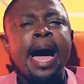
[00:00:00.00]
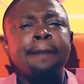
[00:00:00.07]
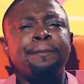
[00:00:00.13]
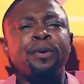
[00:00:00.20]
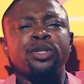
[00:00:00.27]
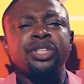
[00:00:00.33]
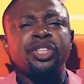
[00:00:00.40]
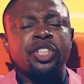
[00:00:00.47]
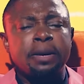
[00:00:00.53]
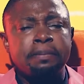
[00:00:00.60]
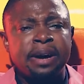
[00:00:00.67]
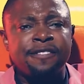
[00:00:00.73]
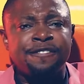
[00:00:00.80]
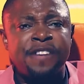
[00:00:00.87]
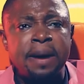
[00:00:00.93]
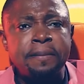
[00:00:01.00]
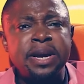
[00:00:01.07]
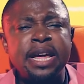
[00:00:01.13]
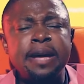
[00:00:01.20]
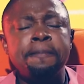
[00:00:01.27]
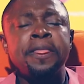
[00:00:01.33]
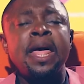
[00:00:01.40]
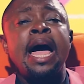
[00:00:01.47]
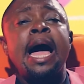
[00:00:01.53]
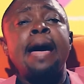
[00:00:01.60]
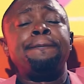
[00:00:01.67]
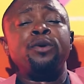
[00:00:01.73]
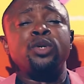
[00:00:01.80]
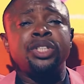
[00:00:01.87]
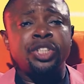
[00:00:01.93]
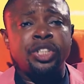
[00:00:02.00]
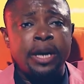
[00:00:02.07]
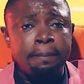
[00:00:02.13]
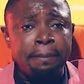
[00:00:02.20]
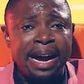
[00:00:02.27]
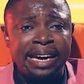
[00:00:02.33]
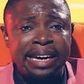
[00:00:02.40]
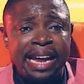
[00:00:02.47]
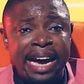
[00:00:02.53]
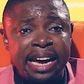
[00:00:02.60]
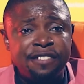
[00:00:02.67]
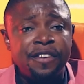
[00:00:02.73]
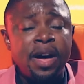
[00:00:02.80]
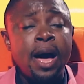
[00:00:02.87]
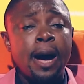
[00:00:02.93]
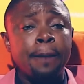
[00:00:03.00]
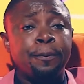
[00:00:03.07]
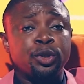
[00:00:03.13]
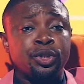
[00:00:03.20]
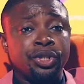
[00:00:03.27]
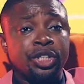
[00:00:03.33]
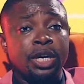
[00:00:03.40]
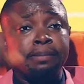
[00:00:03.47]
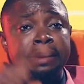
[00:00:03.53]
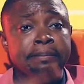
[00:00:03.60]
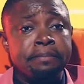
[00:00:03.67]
I position my father family, I positioned my life, I positioned my